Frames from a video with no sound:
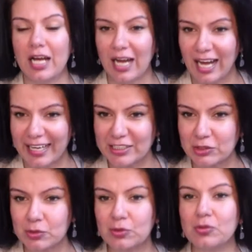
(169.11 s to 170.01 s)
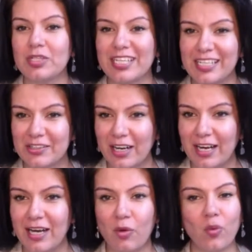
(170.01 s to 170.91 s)
Hi, Sue,
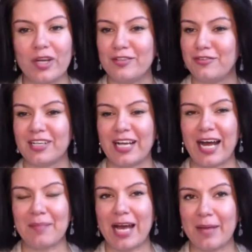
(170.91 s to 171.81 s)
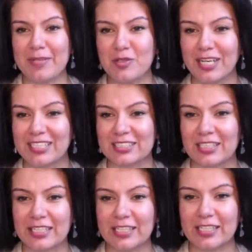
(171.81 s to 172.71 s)
Ira, wonderful. I'm happy you guys are
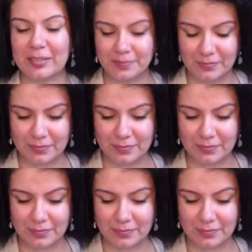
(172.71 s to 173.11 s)
here.